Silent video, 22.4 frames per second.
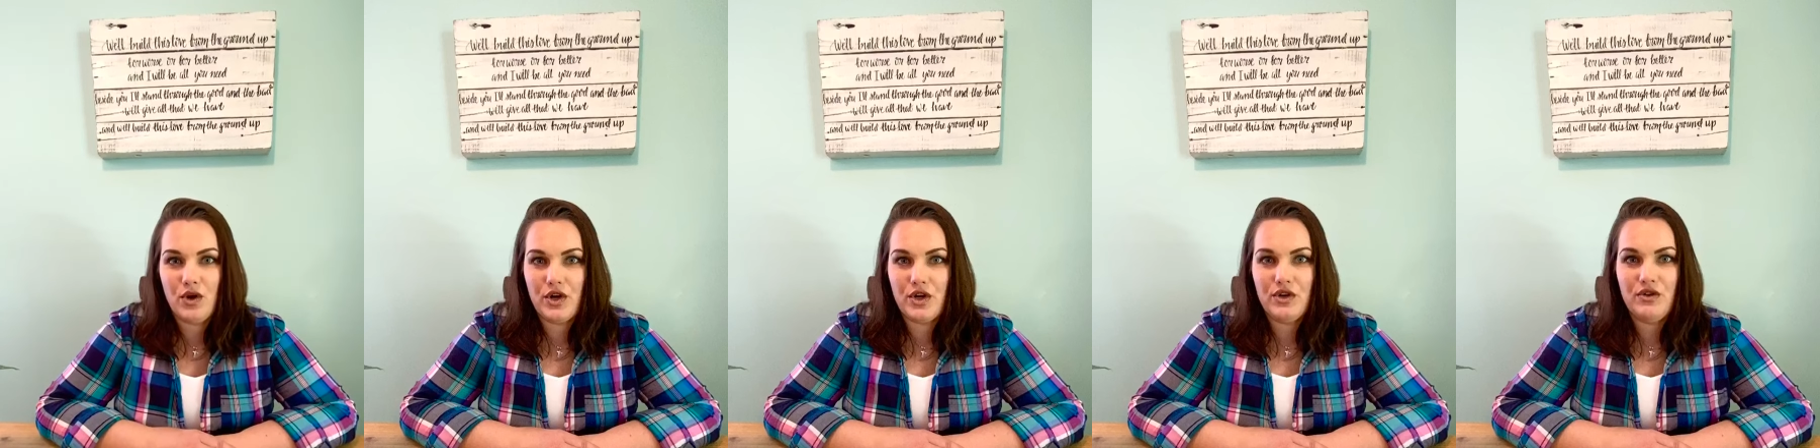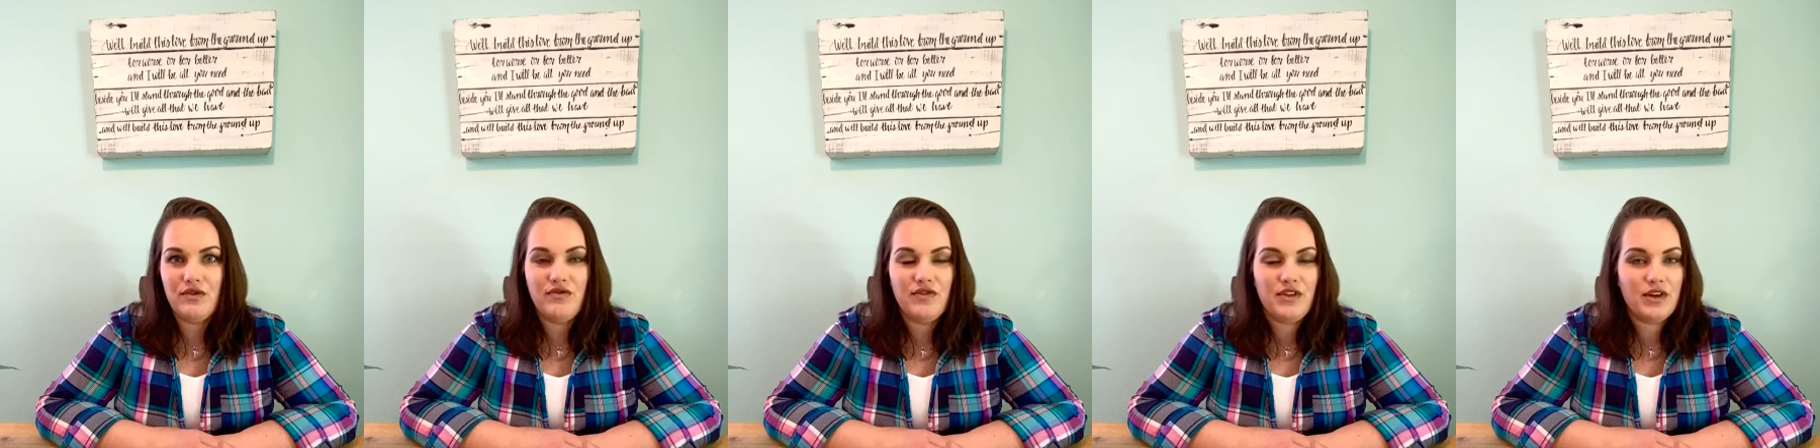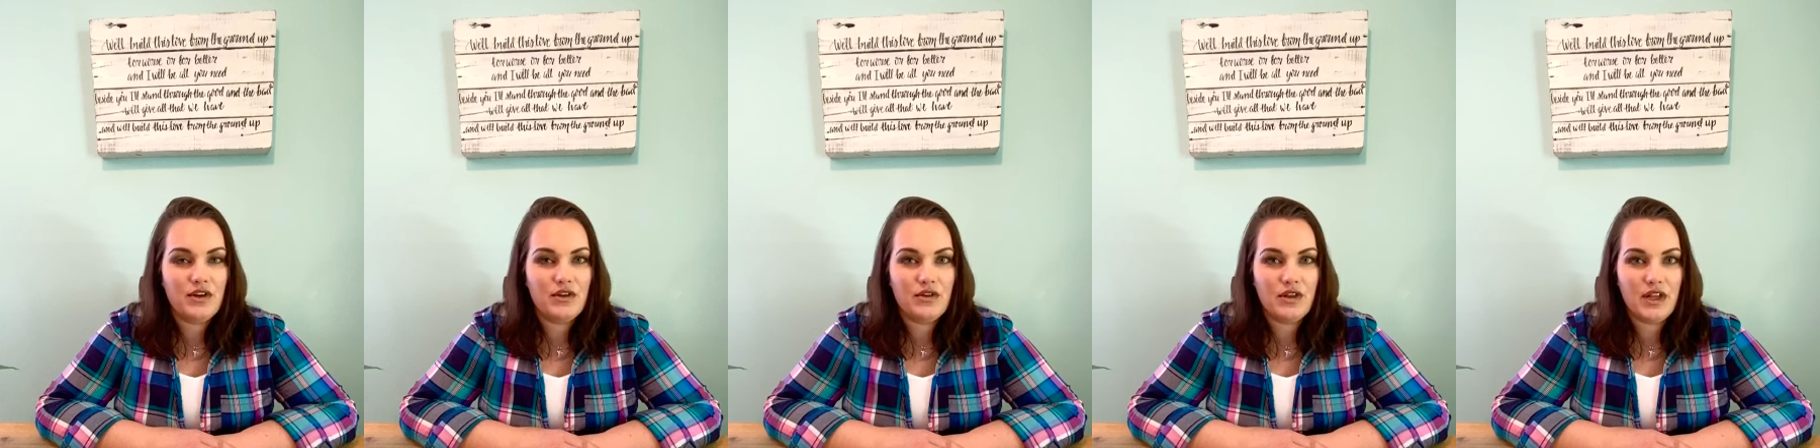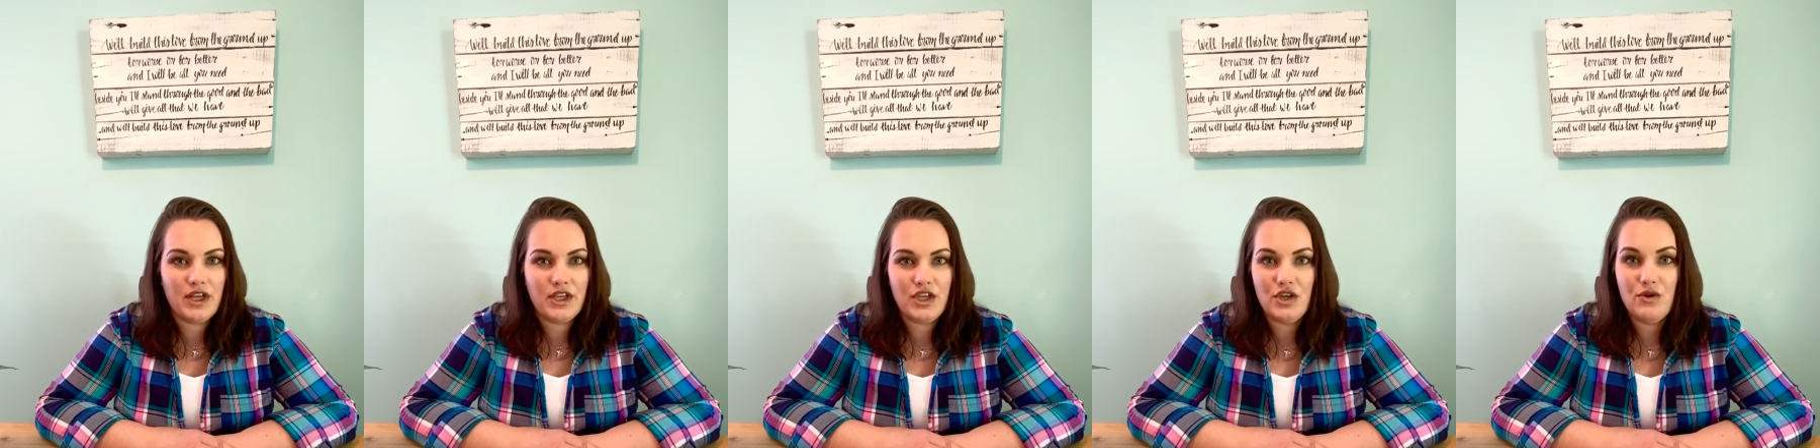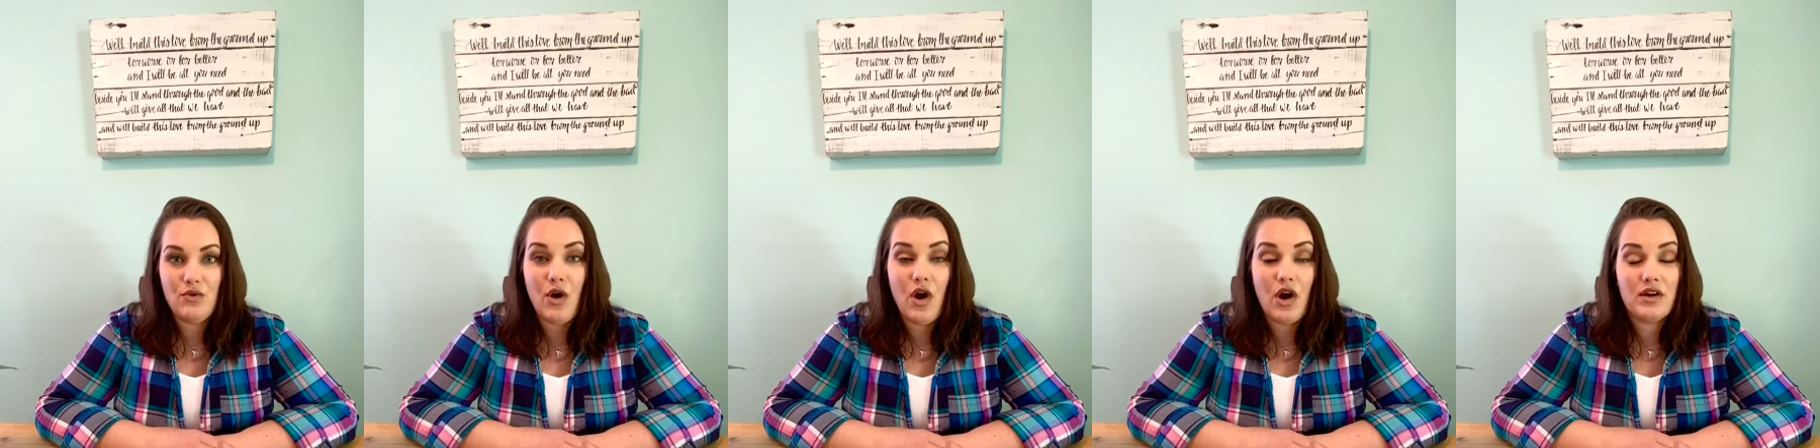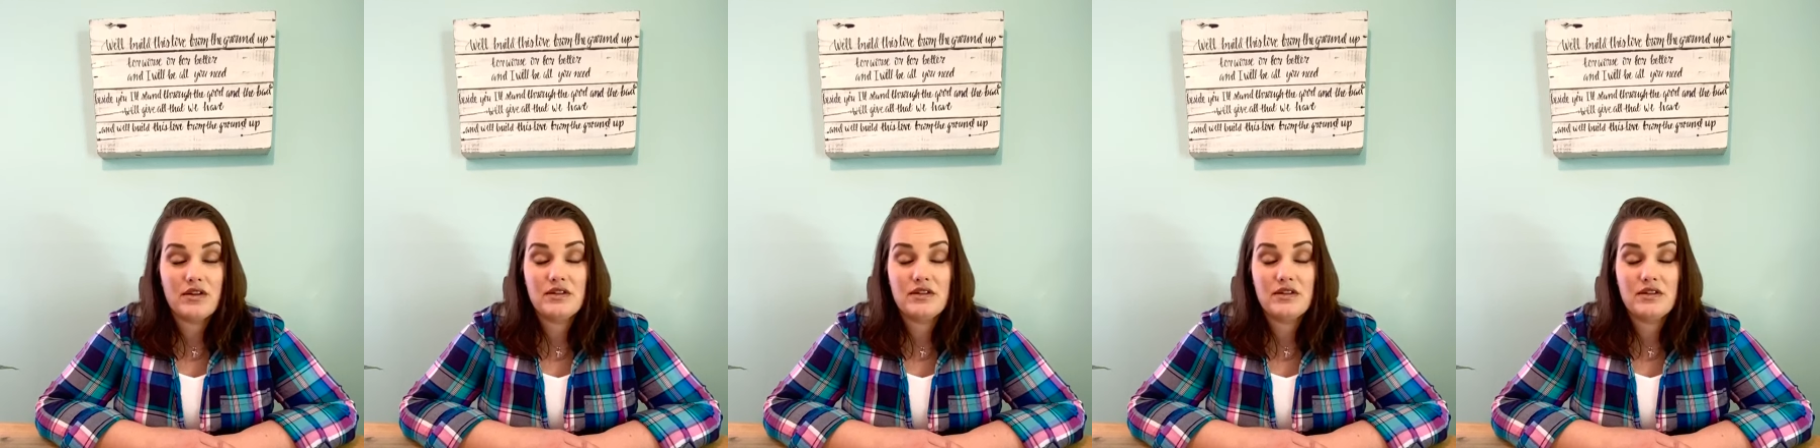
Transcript: you feel like you are